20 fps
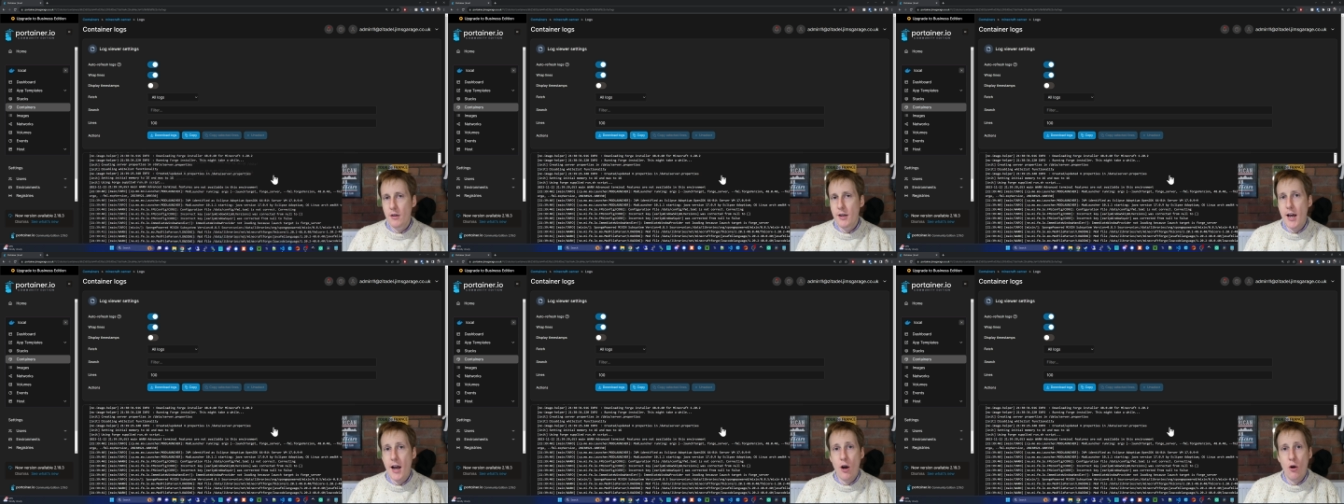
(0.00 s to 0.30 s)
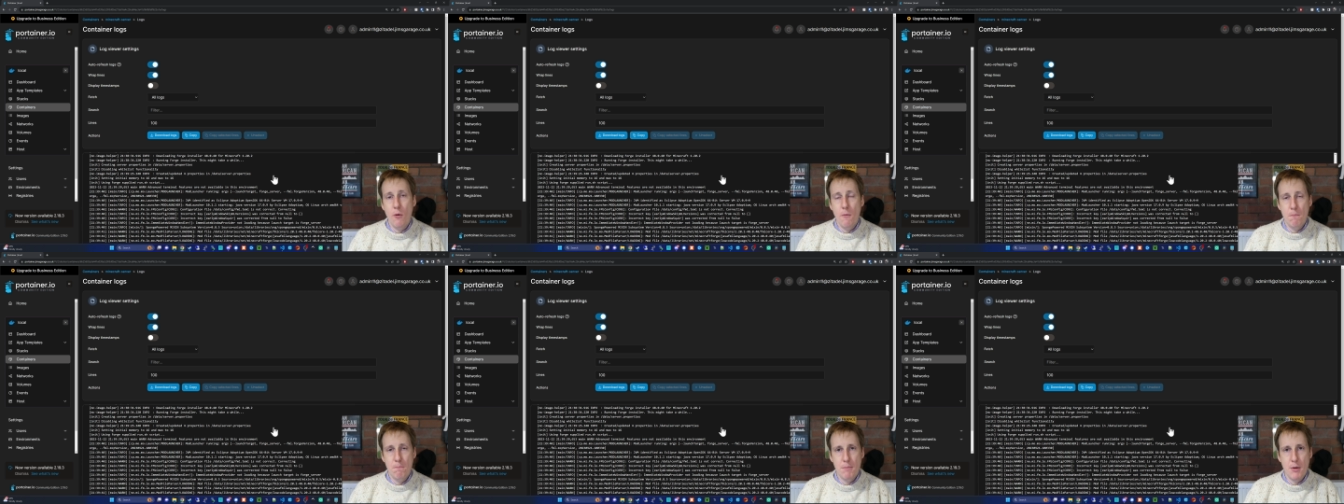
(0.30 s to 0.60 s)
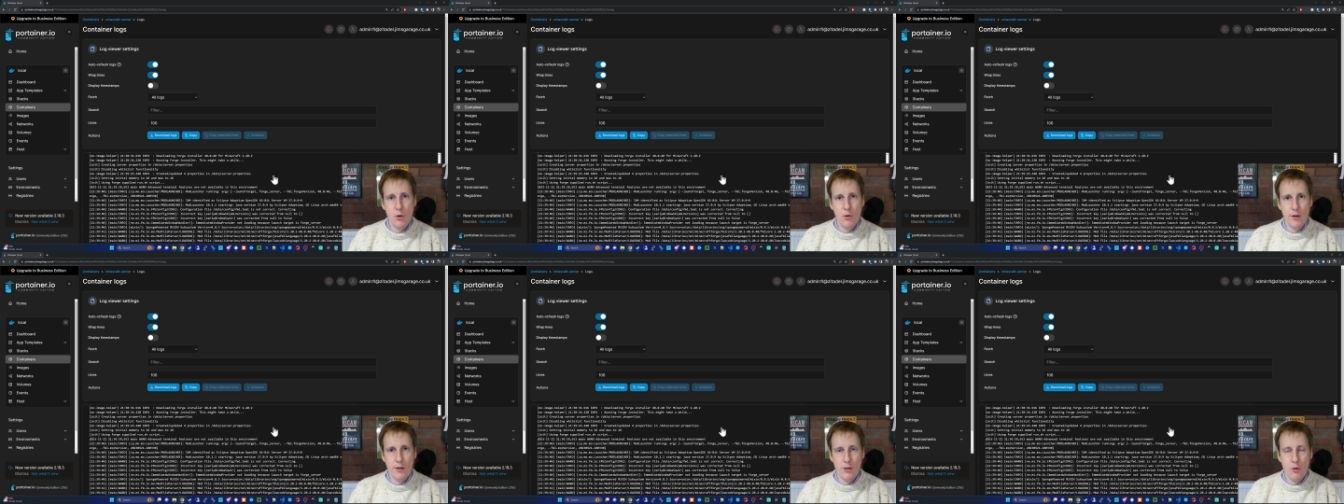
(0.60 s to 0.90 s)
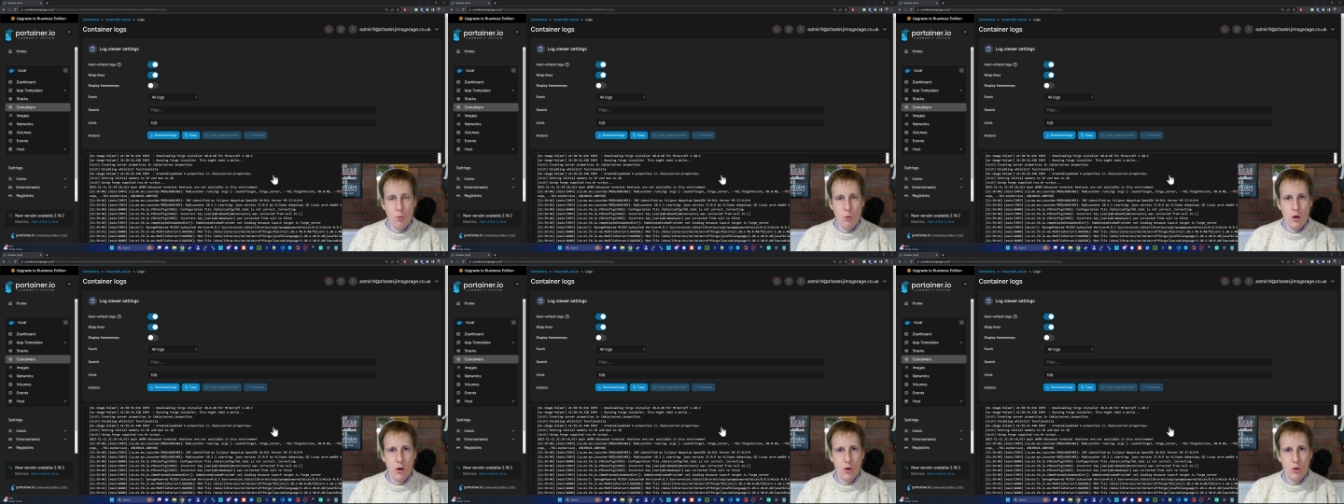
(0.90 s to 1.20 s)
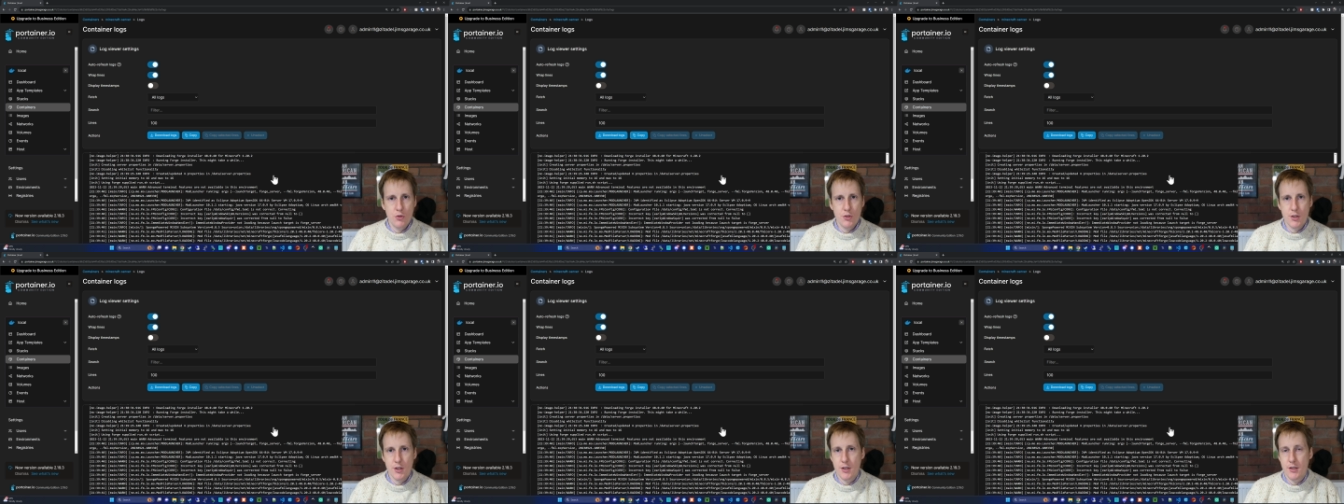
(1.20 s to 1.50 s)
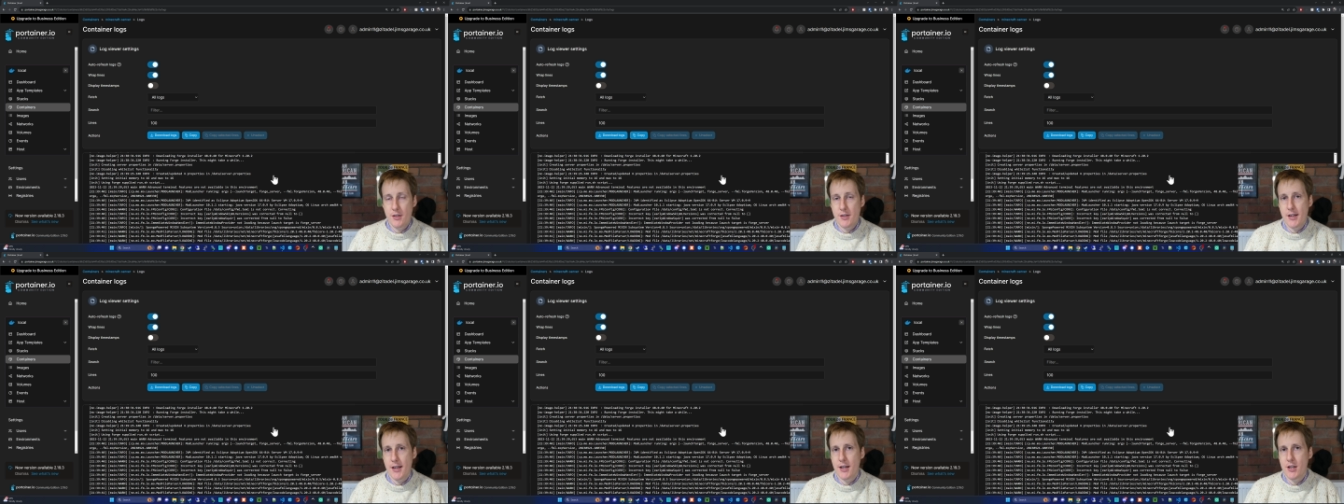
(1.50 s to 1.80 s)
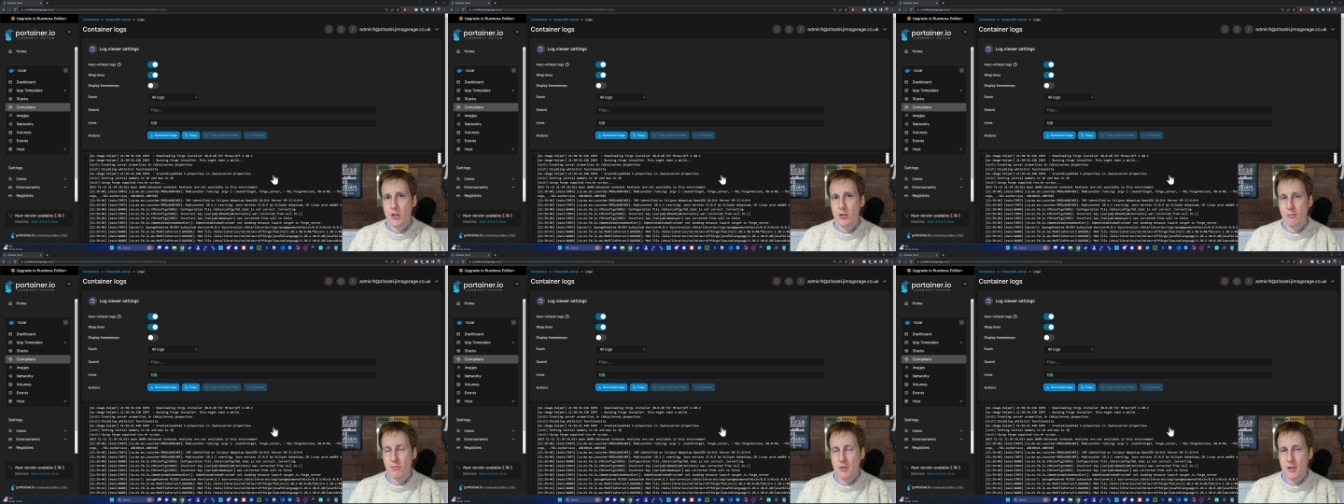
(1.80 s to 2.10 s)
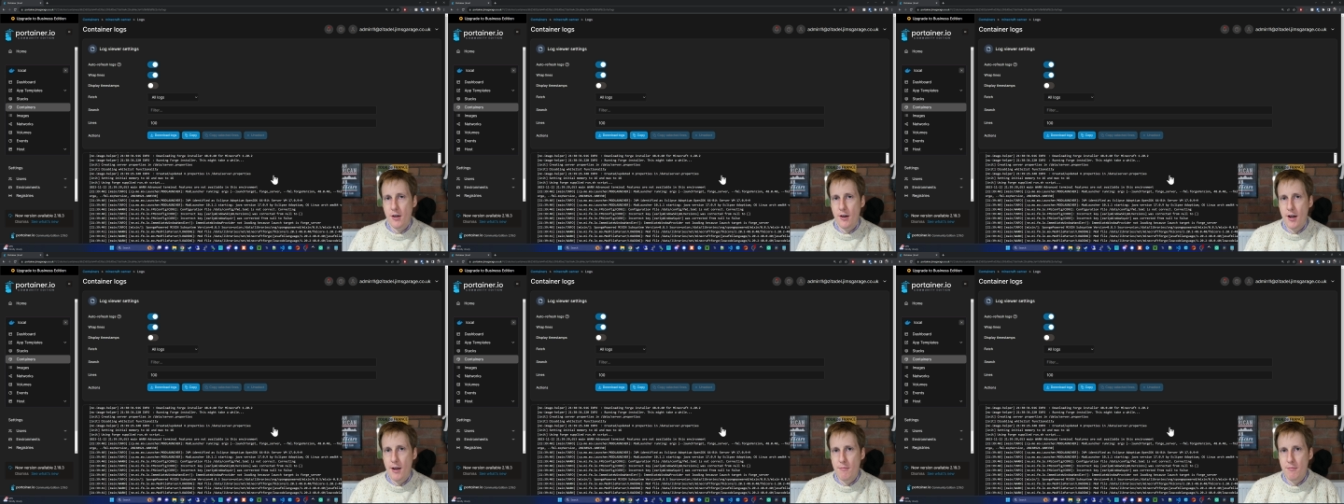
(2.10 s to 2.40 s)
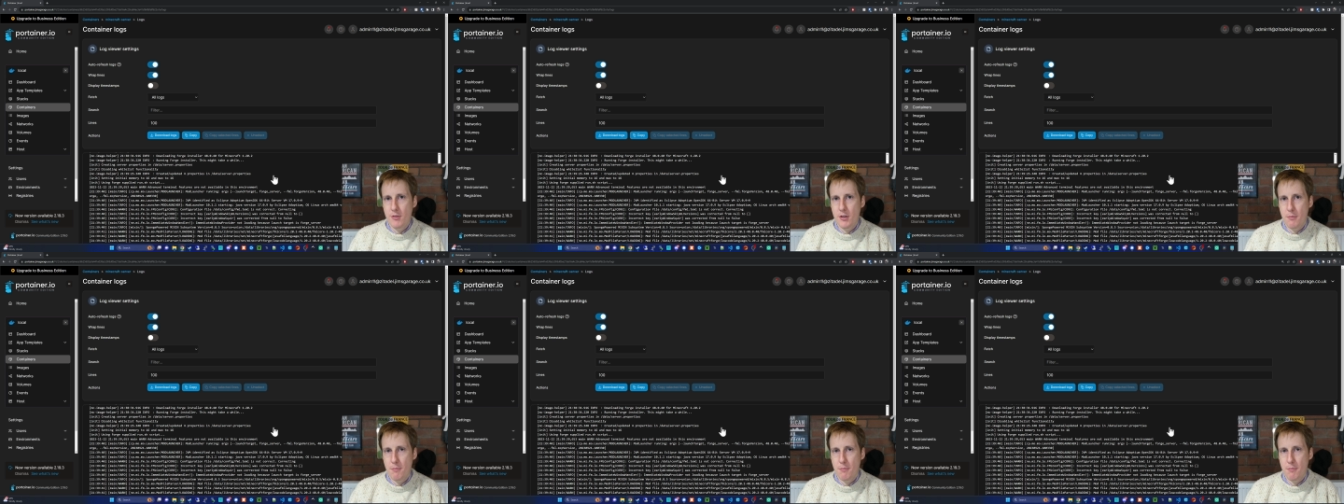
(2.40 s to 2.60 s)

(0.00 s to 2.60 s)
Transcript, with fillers: Now, building the world can take some time,